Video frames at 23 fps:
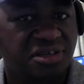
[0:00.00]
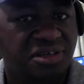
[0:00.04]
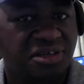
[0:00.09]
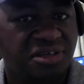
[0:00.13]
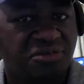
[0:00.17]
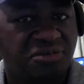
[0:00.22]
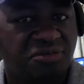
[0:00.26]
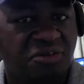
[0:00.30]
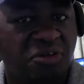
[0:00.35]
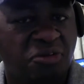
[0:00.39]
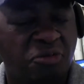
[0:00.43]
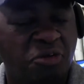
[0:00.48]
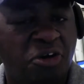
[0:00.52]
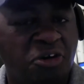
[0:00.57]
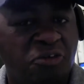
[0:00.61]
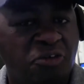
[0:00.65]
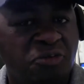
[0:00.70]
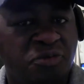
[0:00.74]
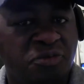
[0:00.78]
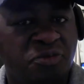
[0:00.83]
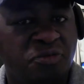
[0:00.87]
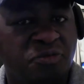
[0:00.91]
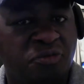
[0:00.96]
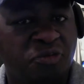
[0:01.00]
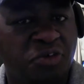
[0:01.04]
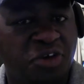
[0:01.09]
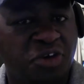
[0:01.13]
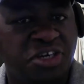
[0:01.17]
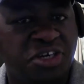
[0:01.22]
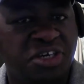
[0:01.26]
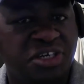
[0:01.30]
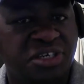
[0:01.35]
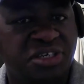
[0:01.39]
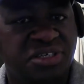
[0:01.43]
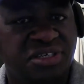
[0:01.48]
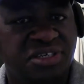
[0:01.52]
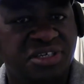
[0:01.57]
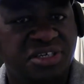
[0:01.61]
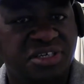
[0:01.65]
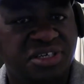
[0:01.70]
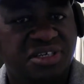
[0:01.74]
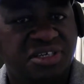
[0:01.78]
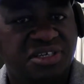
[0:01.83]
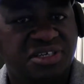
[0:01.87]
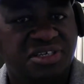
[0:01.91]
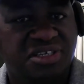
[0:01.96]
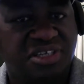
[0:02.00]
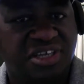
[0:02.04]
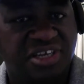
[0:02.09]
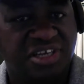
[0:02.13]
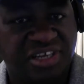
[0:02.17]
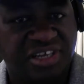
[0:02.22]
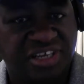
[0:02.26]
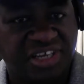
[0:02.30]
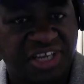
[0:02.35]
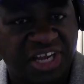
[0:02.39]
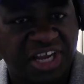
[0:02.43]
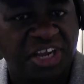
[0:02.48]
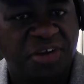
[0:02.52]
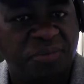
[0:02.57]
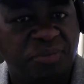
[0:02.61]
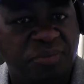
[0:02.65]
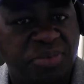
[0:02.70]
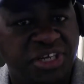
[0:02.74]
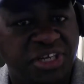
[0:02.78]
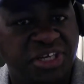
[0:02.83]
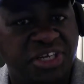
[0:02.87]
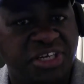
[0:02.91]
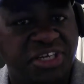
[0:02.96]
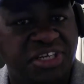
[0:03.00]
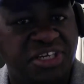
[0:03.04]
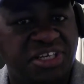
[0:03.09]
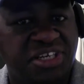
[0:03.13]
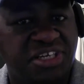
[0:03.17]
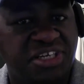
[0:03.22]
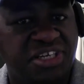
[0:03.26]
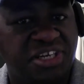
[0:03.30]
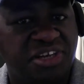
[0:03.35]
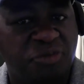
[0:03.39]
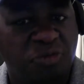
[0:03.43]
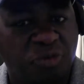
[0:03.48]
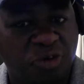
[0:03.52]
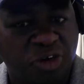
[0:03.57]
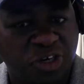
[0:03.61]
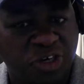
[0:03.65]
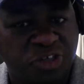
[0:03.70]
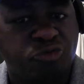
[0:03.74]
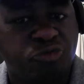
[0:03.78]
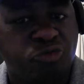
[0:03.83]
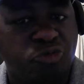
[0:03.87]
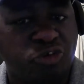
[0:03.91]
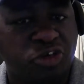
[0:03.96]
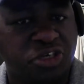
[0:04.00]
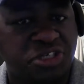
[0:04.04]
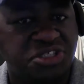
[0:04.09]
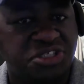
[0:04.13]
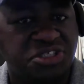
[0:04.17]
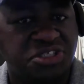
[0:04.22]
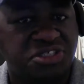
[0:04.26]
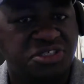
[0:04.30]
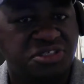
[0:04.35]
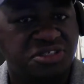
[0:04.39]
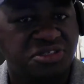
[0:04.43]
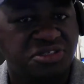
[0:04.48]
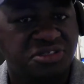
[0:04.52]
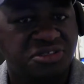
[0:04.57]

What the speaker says: We won't run the game plan that works for us.